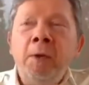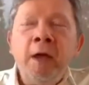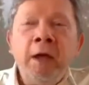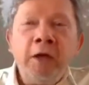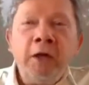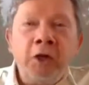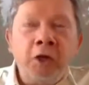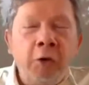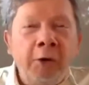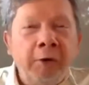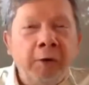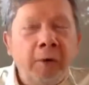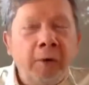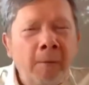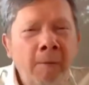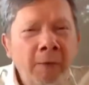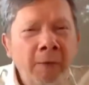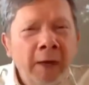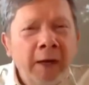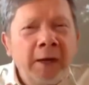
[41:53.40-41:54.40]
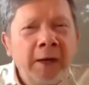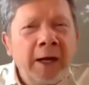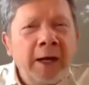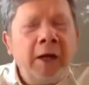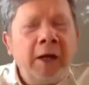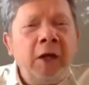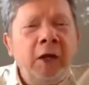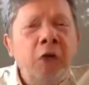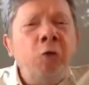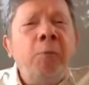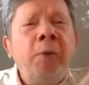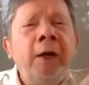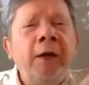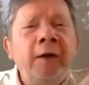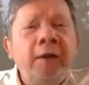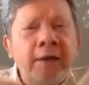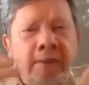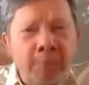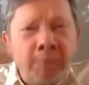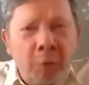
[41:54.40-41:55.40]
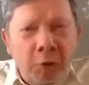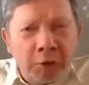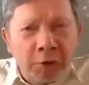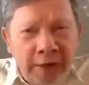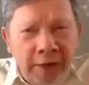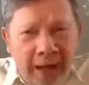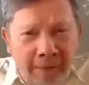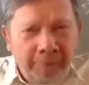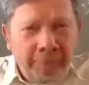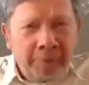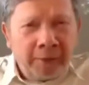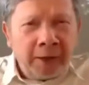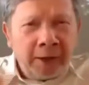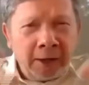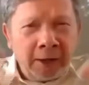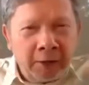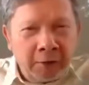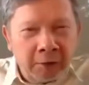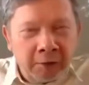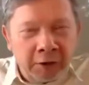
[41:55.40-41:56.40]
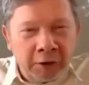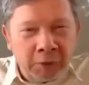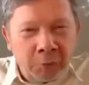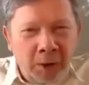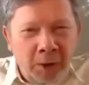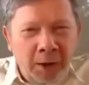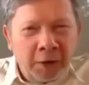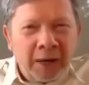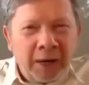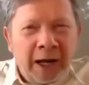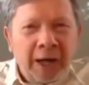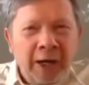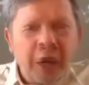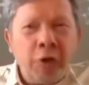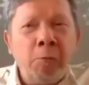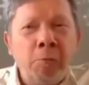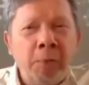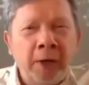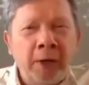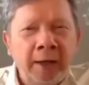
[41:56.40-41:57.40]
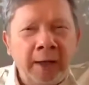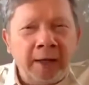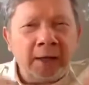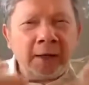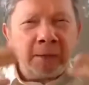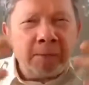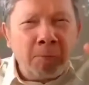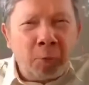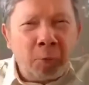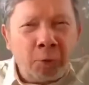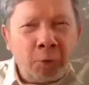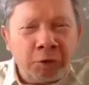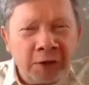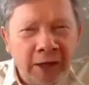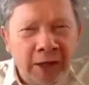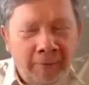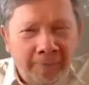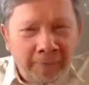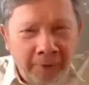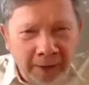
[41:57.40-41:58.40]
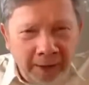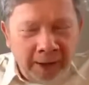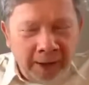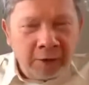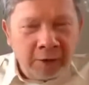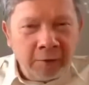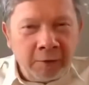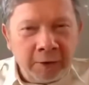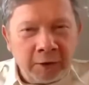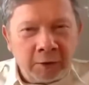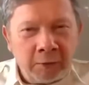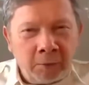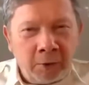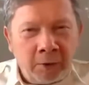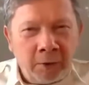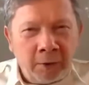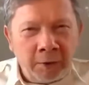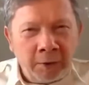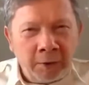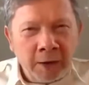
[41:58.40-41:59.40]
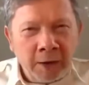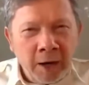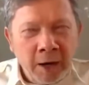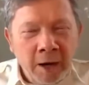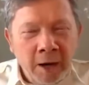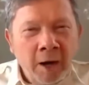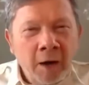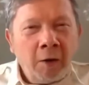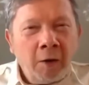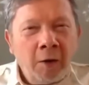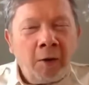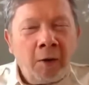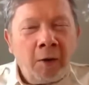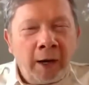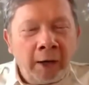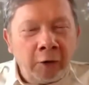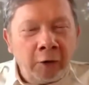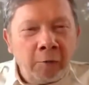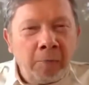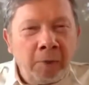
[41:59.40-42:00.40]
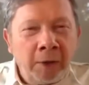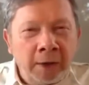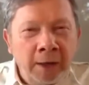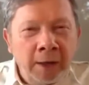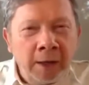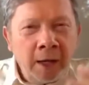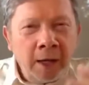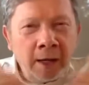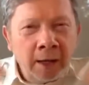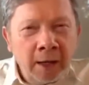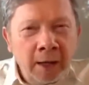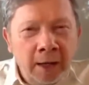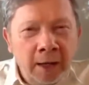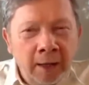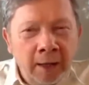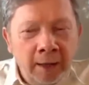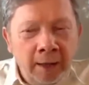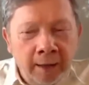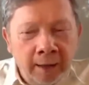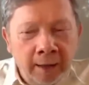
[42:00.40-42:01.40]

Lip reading: so in that way you bring more suffering into this world. Are you bringing more suffering into this world, or are you bringing healing